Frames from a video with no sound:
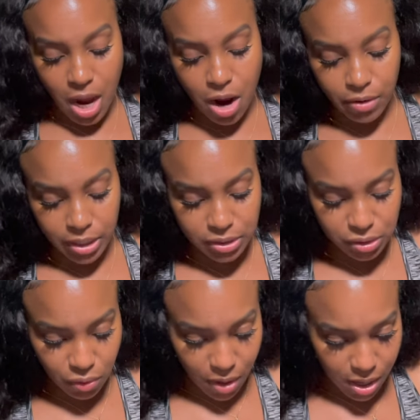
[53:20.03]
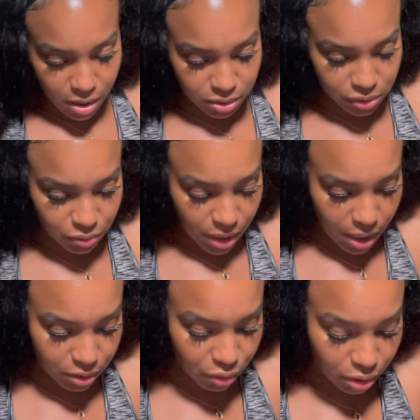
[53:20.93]
okay, so I also
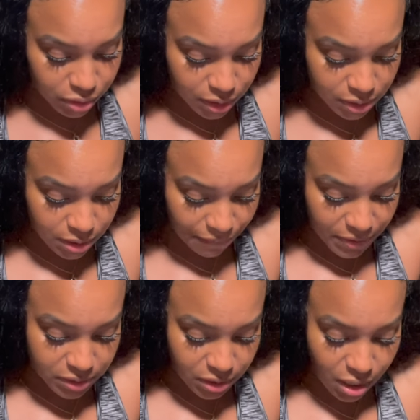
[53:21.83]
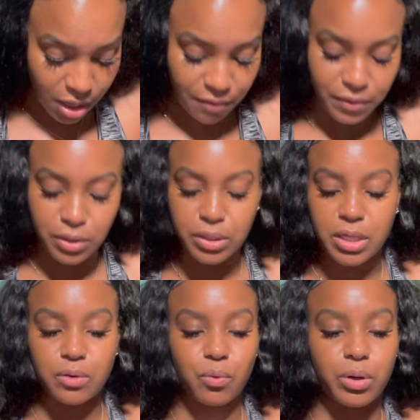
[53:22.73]
got, girl, this stuff is covered
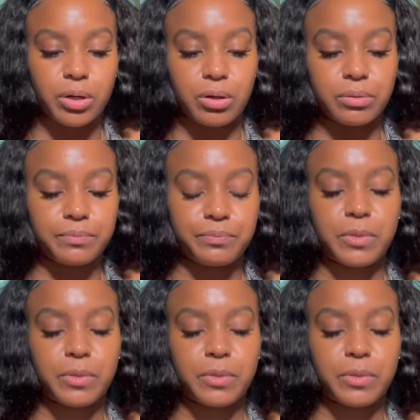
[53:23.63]
in oil.